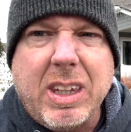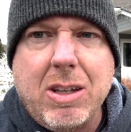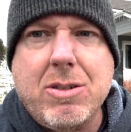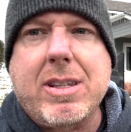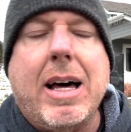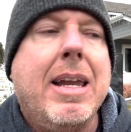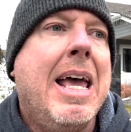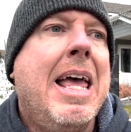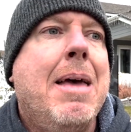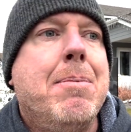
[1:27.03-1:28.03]
So I thought
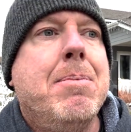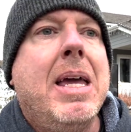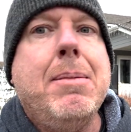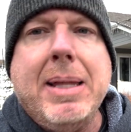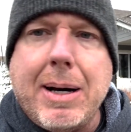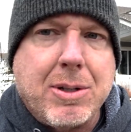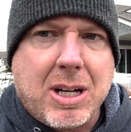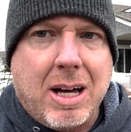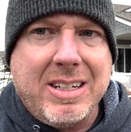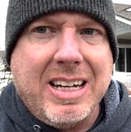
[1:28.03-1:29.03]
maybe that was
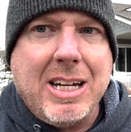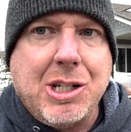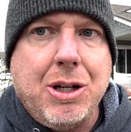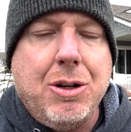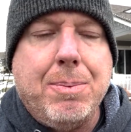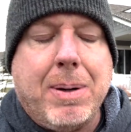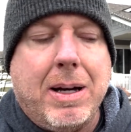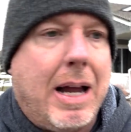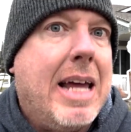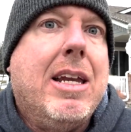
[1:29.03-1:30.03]
causing an issue,
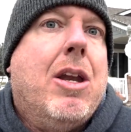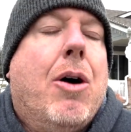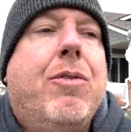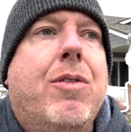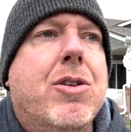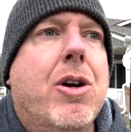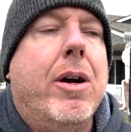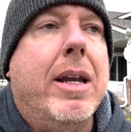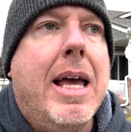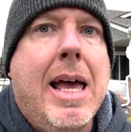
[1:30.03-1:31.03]
but I didn't know for certain.